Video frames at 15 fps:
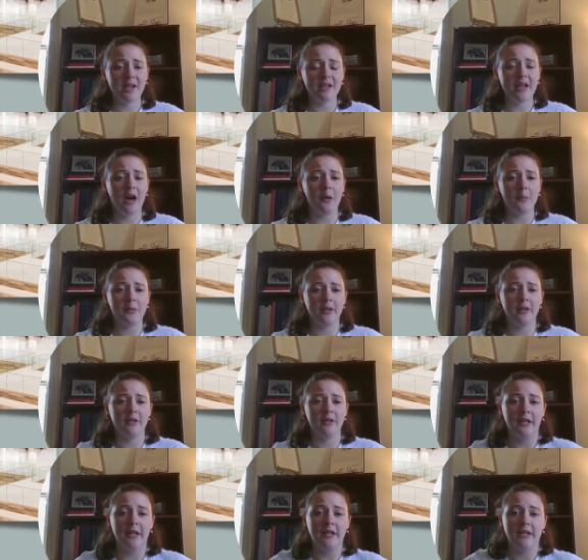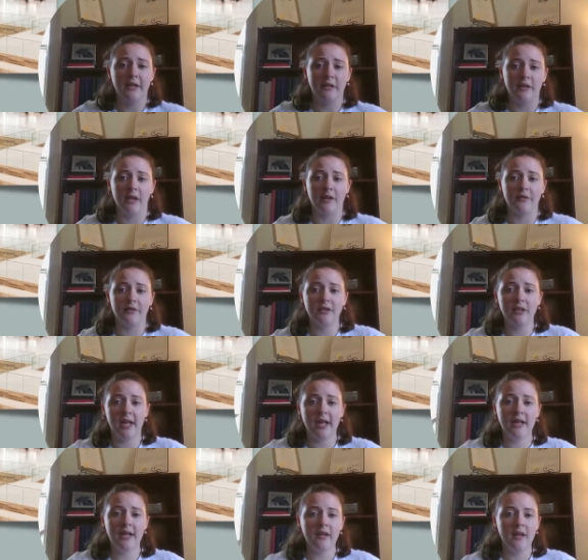That helped let in a lot of
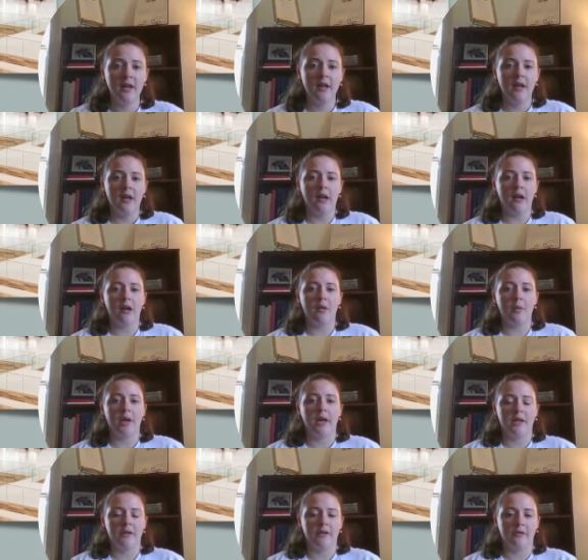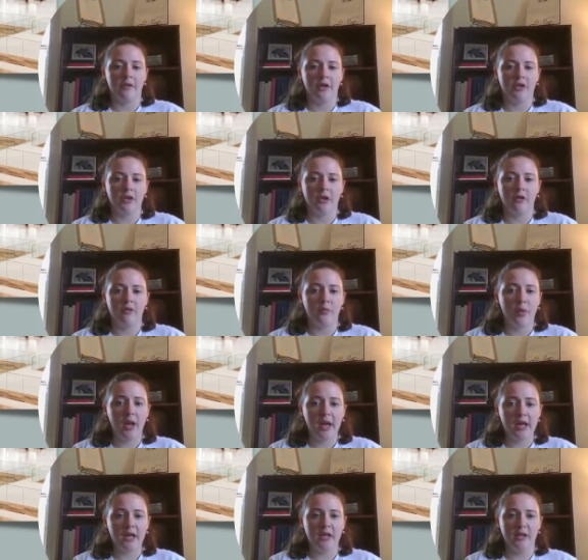light. We added a fresh coat of
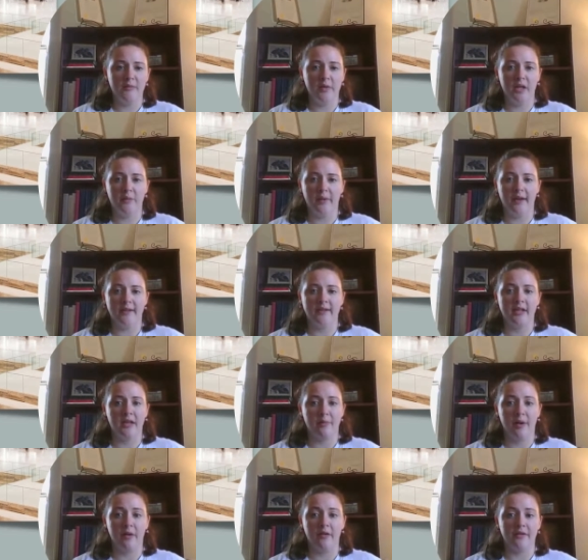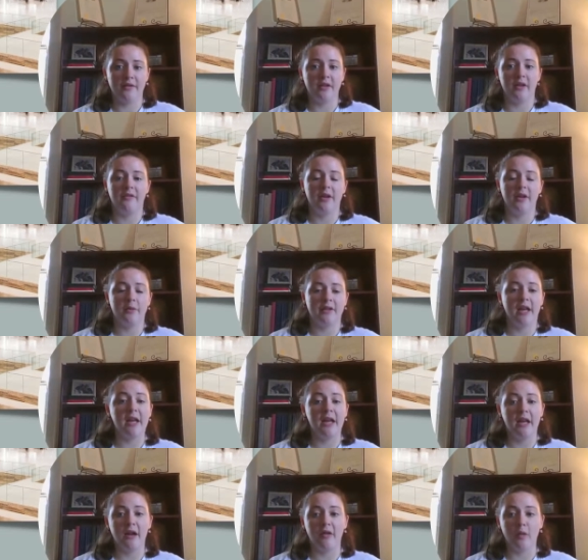paint and minimized the amount of stuff that was
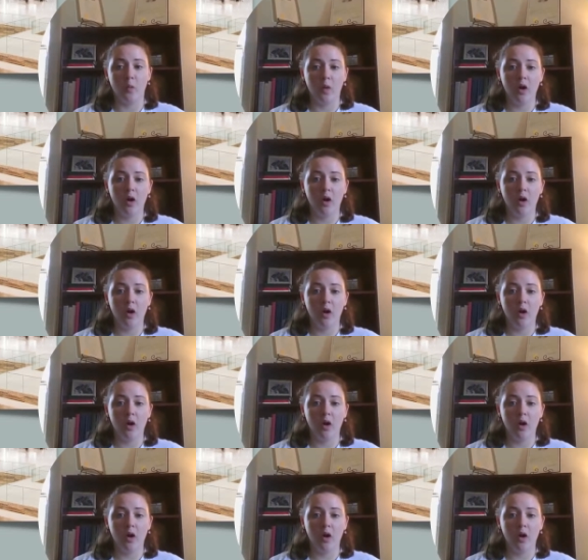hanging on